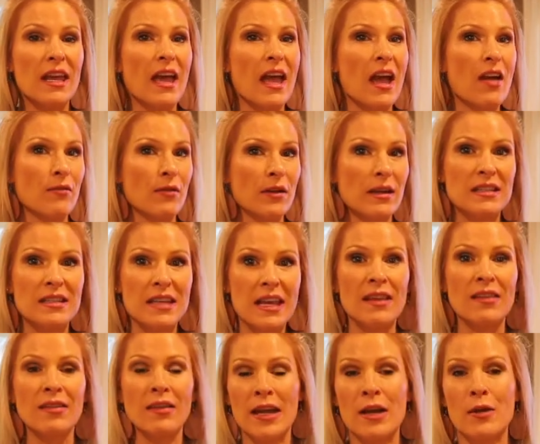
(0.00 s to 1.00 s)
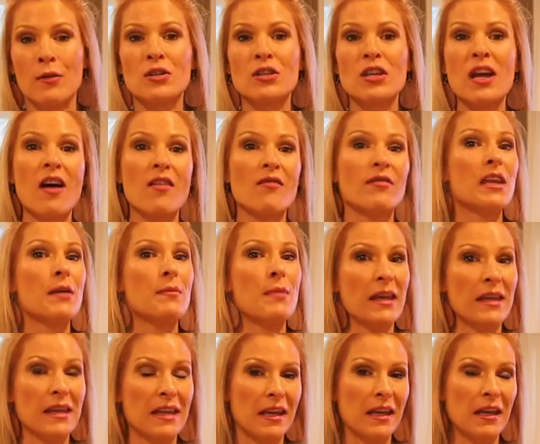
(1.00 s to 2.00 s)
everyday language of
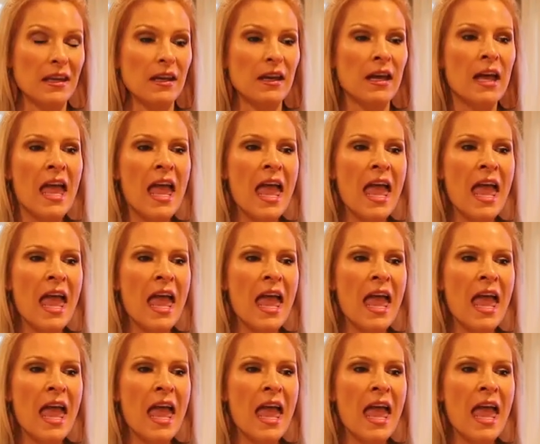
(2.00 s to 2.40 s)
Quebec, Canada.